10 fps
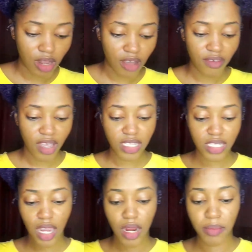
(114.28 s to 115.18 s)
I forget
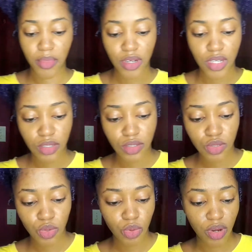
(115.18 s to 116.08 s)
our money's
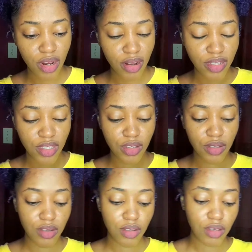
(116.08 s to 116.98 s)
worth.
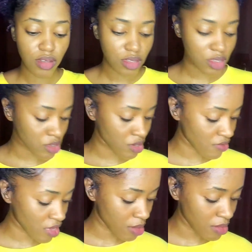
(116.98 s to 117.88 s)
So if
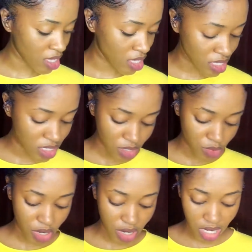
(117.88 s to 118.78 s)
that means
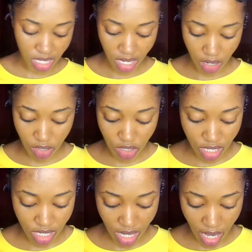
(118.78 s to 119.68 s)
wearing it
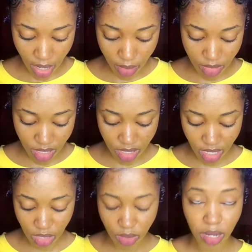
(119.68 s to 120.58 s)
100 times,
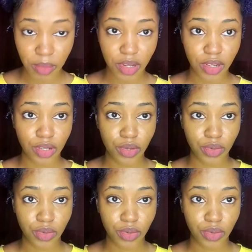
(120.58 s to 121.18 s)
that's what I'm gonna do.